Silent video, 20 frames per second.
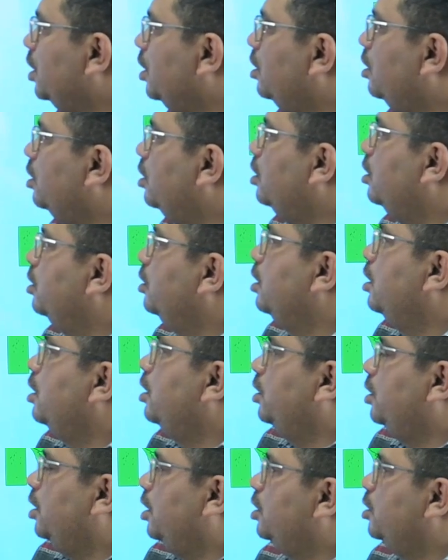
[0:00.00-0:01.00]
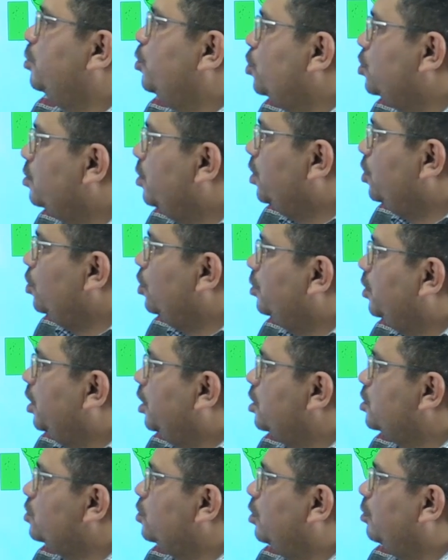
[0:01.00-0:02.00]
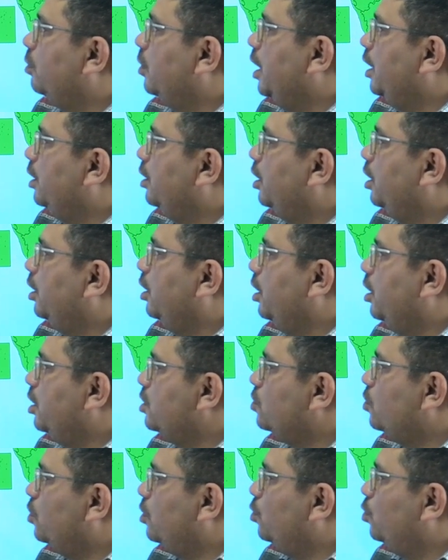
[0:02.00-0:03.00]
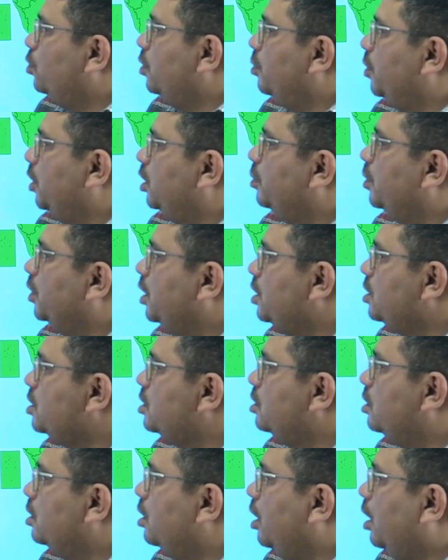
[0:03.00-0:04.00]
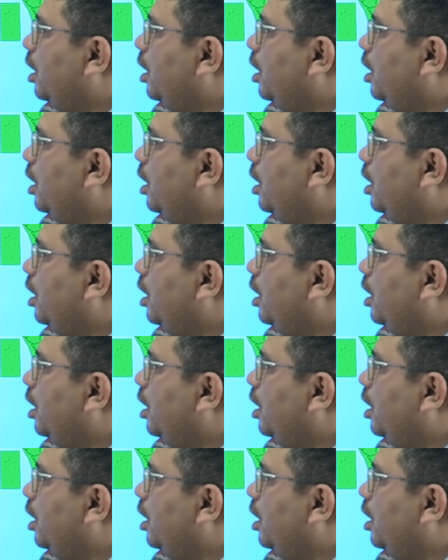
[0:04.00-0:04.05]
and there is a possibility of thunderstorm, lightning and hailstorm over Madhya Pradesh